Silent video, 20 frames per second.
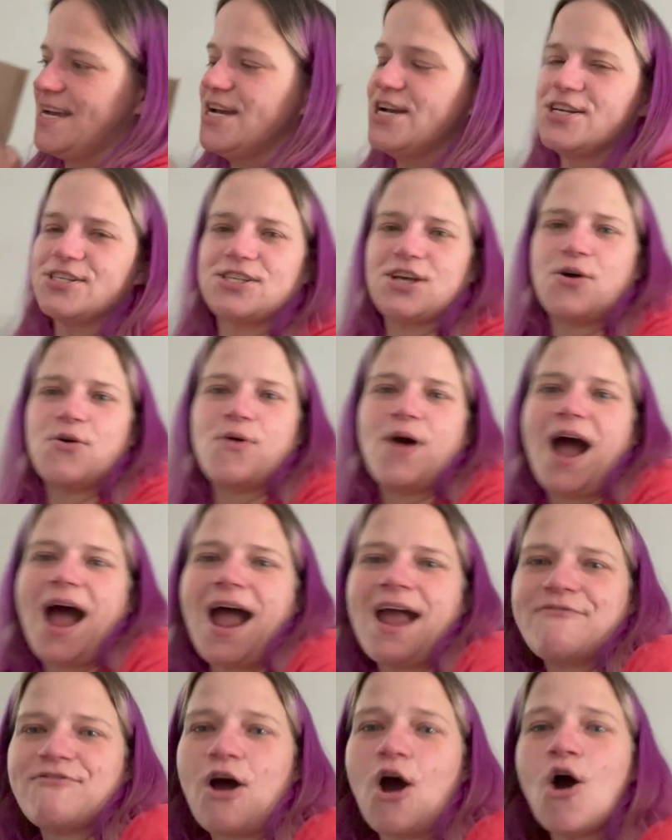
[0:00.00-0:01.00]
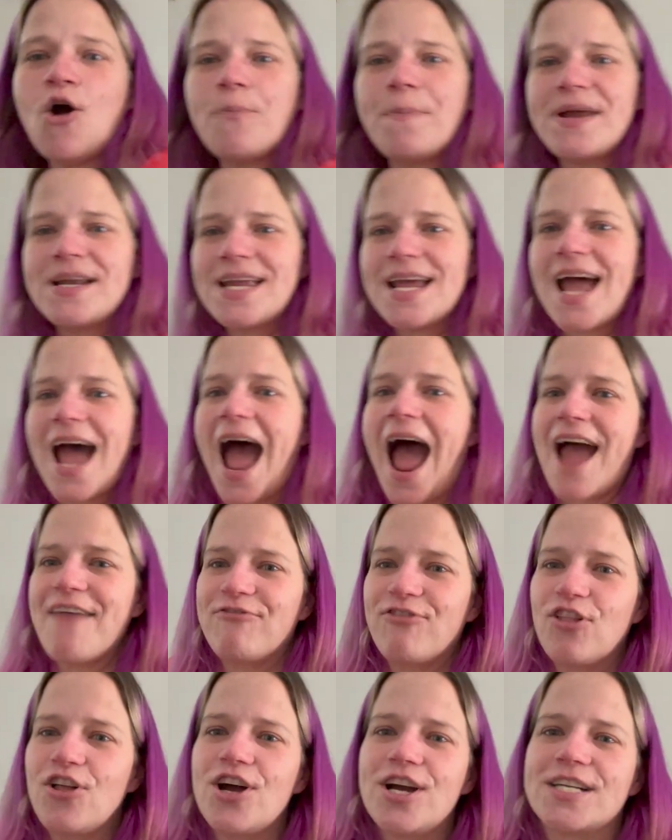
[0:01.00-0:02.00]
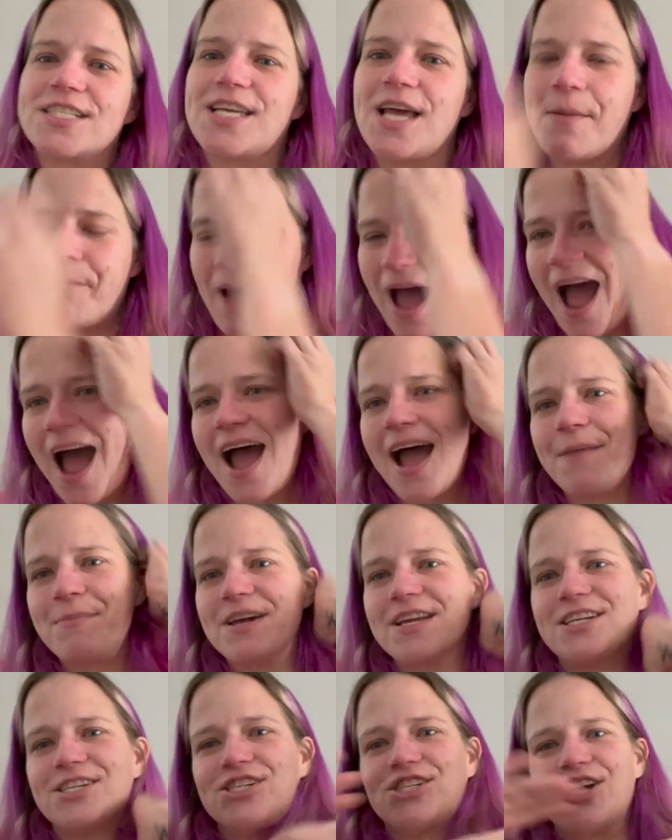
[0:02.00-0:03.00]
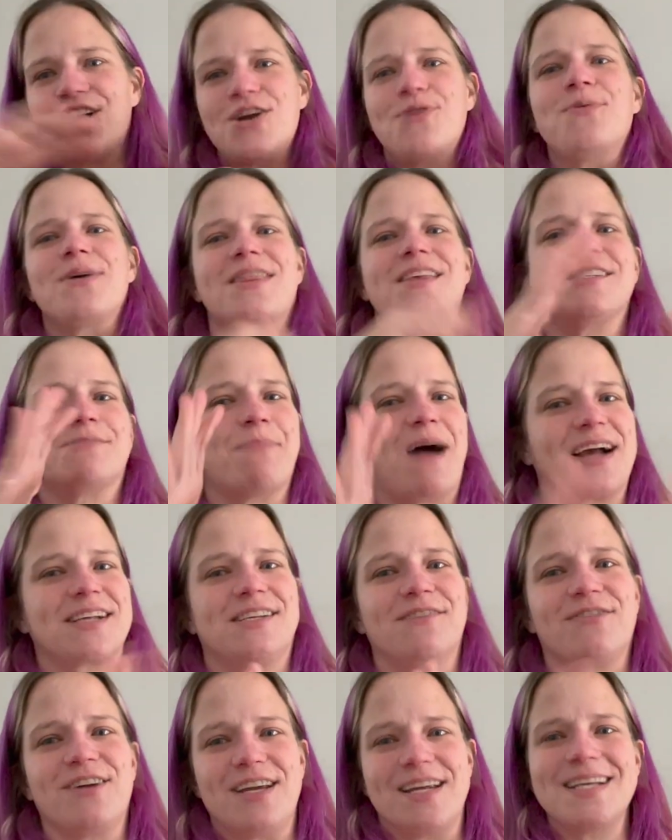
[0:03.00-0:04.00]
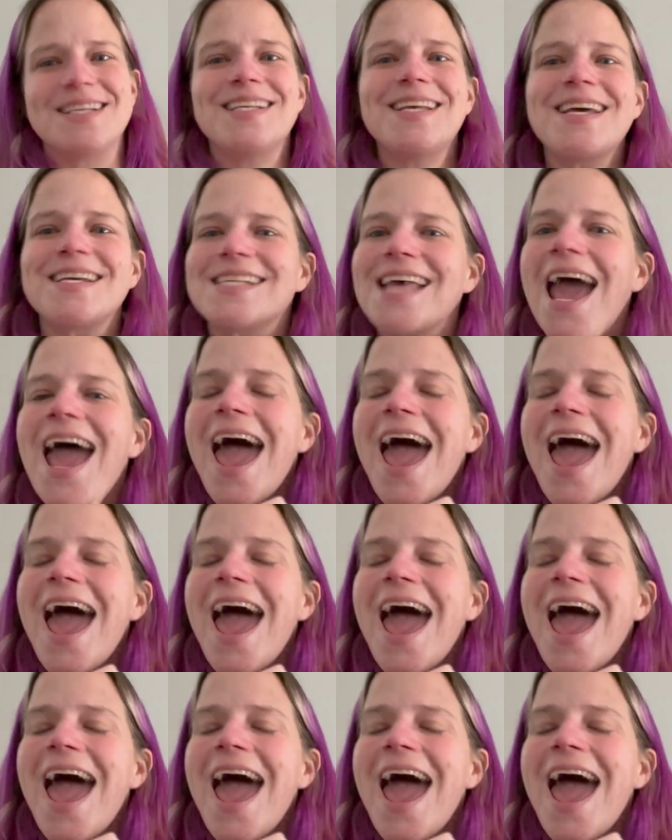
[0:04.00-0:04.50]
So I've opened it, I've looked, but I'm going to show you what this box of goodies is.